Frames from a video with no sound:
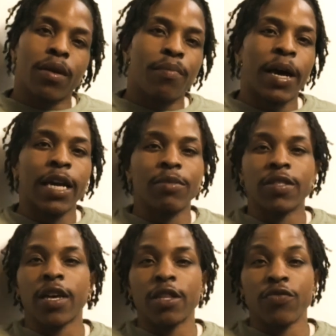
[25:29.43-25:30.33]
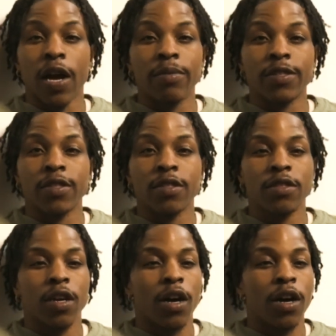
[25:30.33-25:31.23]
My name is Kelly Robinson.
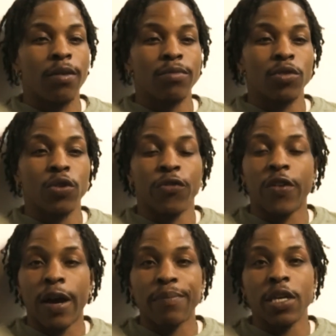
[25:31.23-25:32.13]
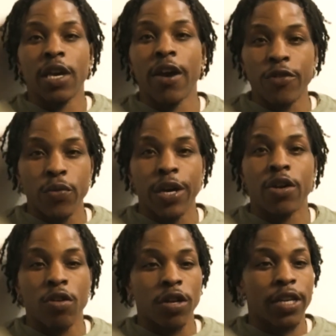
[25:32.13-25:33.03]
You can find me
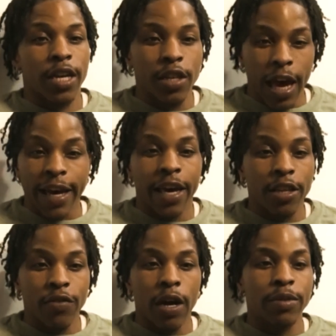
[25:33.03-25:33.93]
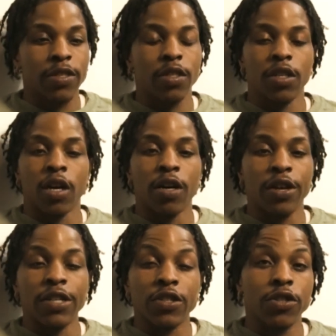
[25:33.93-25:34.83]
everywhere on Kelly Robinson,
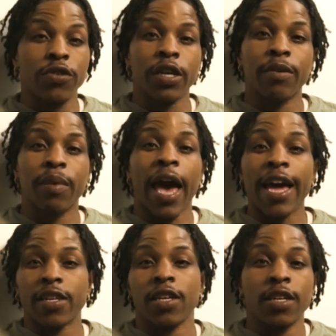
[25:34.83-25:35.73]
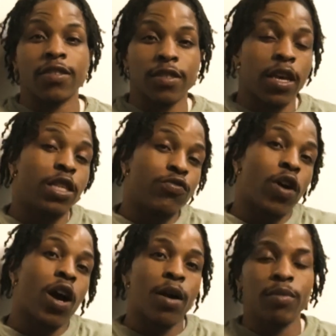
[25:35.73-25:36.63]
Instagram at It's Kelly
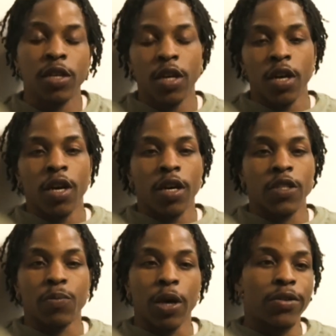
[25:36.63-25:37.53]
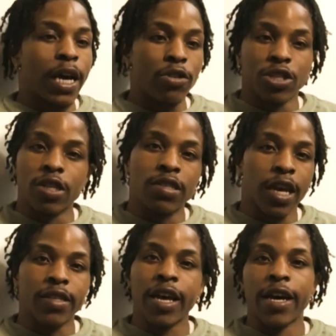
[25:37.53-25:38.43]
Rob, spelled out just
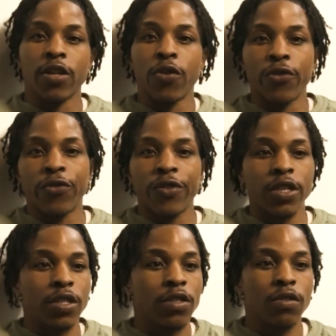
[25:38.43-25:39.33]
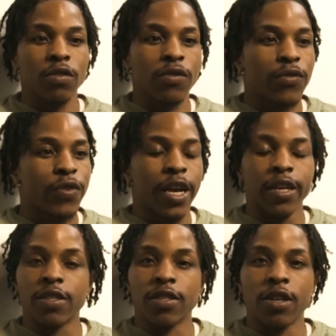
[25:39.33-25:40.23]
like that. No funny
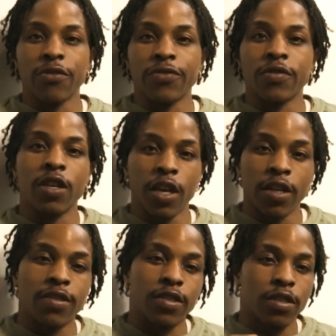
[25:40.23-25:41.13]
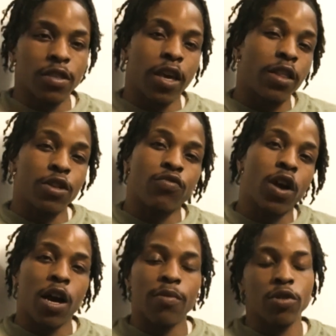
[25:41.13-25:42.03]
phonetic stuff. It's Kelly
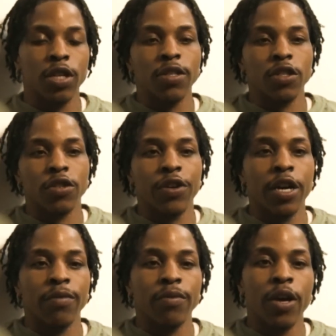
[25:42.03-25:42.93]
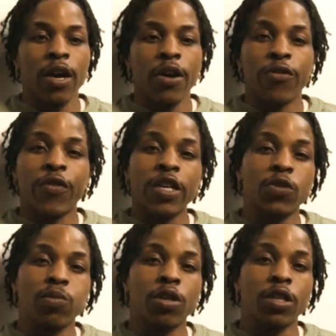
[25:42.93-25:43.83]
Rob on Instagram.
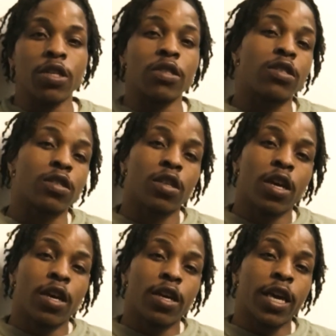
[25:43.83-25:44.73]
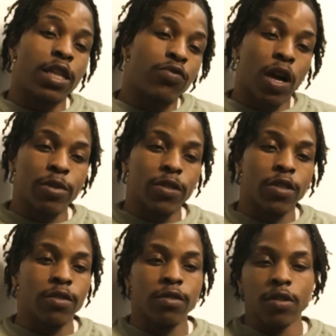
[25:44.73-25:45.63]
Facebook is Kelly
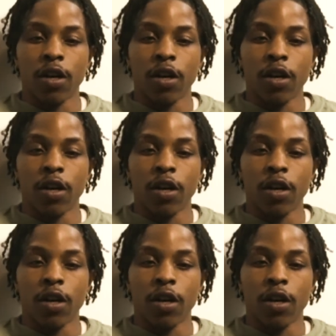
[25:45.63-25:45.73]
Robinson.